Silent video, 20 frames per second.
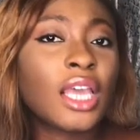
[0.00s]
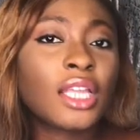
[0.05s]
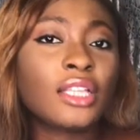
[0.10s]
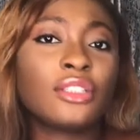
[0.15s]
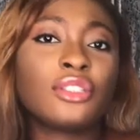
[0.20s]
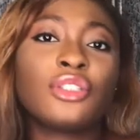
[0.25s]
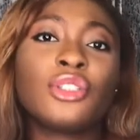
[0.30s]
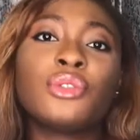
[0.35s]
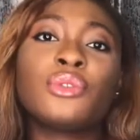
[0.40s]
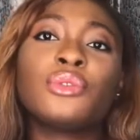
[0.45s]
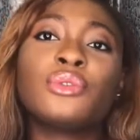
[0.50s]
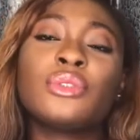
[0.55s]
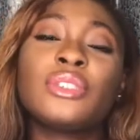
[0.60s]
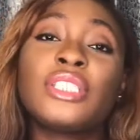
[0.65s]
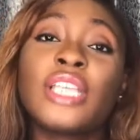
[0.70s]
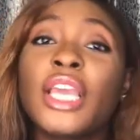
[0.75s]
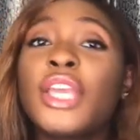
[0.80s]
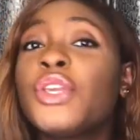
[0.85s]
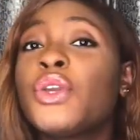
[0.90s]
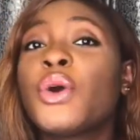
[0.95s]
they will
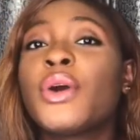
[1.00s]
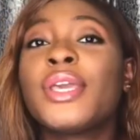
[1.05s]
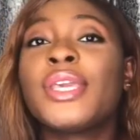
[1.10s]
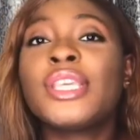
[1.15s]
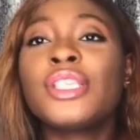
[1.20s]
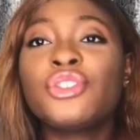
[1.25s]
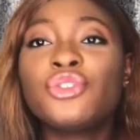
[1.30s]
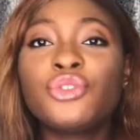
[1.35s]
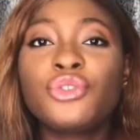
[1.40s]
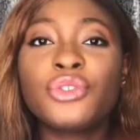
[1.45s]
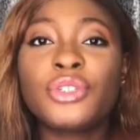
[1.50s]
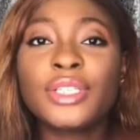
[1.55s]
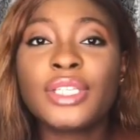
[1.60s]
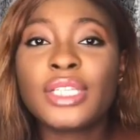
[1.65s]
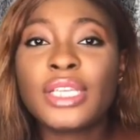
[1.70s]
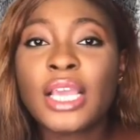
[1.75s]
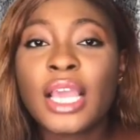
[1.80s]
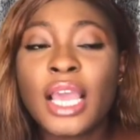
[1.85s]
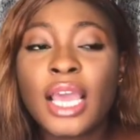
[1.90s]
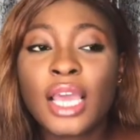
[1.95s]
take your history,
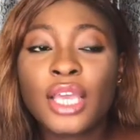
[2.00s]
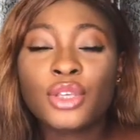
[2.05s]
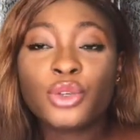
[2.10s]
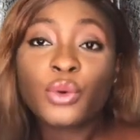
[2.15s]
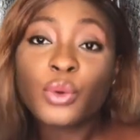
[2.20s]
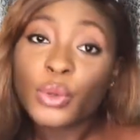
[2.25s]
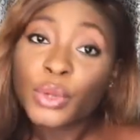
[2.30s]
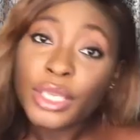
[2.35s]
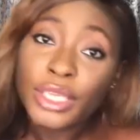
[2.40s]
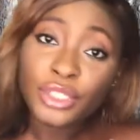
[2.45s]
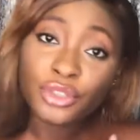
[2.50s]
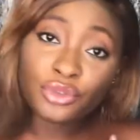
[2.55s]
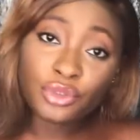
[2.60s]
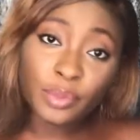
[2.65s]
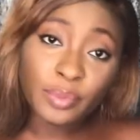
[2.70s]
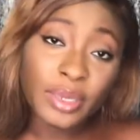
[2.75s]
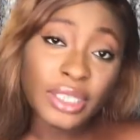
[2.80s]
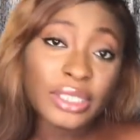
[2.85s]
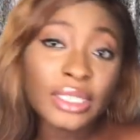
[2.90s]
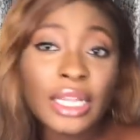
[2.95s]

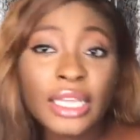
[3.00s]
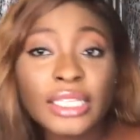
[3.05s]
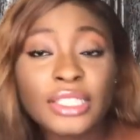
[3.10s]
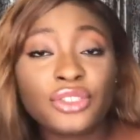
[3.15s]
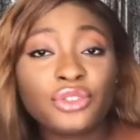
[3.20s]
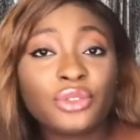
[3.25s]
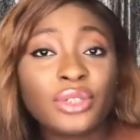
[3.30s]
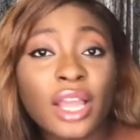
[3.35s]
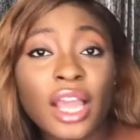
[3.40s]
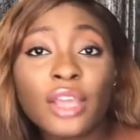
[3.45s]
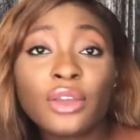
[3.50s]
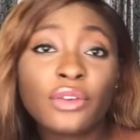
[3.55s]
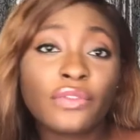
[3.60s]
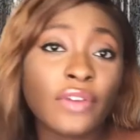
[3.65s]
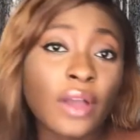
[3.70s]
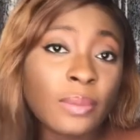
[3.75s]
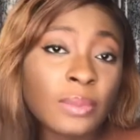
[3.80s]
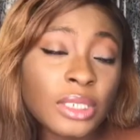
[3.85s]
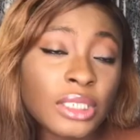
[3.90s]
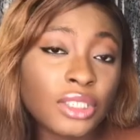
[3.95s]
personal history, and your
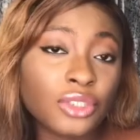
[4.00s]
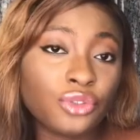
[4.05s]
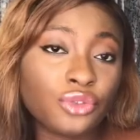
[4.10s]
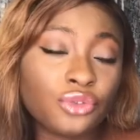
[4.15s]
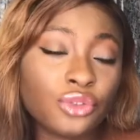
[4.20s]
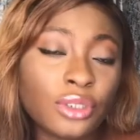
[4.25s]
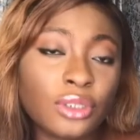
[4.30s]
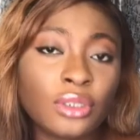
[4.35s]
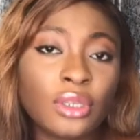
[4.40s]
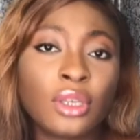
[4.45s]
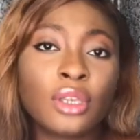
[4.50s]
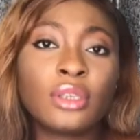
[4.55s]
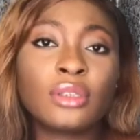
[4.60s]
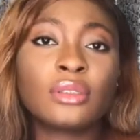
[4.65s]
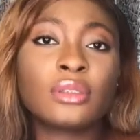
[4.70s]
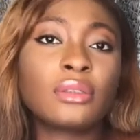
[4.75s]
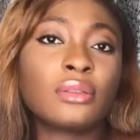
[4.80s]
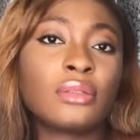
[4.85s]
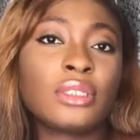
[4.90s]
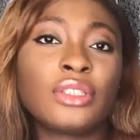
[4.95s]
family history. So
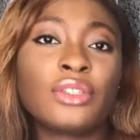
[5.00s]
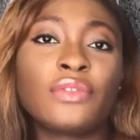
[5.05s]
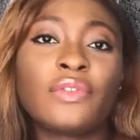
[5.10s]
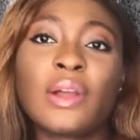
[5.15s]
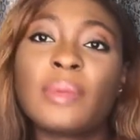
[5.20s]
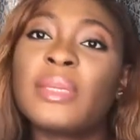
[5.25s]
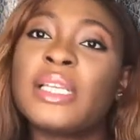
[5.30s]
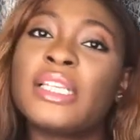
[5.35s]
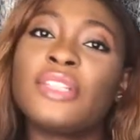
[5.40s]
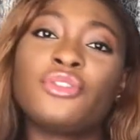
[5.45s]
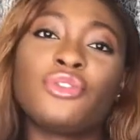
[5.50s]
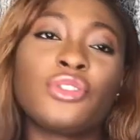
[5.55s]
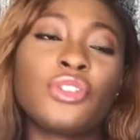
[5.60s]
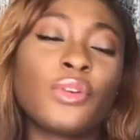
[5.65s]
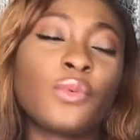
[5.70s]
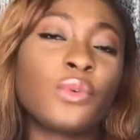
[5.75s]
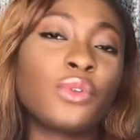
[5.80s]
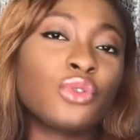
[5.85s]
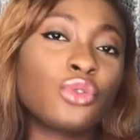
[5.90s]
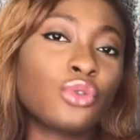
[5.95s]
in your family history, they
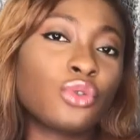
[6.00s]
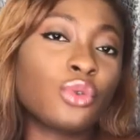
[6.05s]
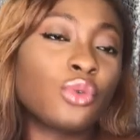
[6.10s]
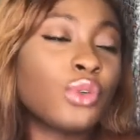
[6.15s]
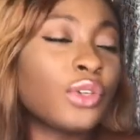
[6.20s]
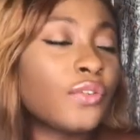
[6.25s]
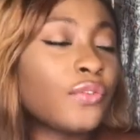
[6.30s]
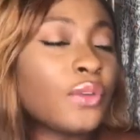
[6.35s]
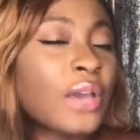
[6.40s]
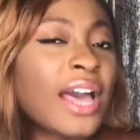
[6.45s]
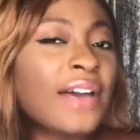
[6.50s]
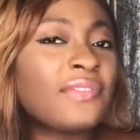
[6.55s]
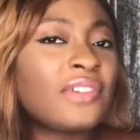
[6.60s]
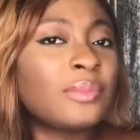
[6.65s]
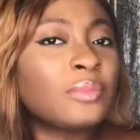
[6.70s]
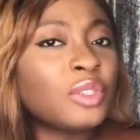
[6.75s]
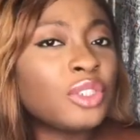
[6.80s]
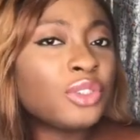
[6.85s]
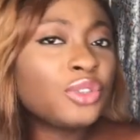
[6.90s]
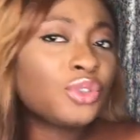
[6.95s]
want to know if you have
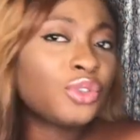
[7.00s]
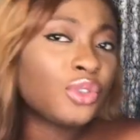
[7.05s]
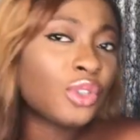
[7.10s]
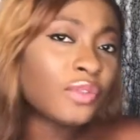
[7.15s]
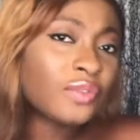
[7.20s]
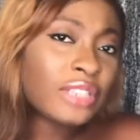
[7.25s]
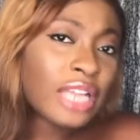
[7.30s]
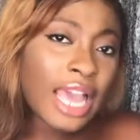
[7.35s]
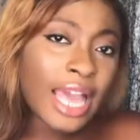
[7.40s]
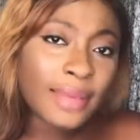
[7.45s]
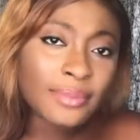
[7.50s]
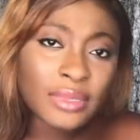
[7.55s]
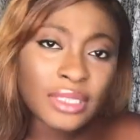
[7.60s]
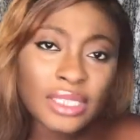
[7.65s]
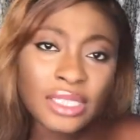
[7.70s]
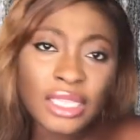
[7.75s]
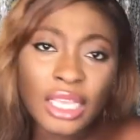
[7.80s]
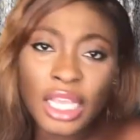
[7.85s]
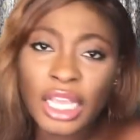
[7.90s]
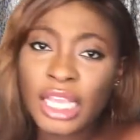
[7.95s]
family history of
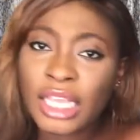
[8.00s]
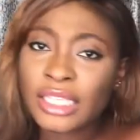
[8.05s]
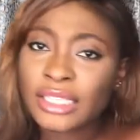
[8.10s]
diabetes,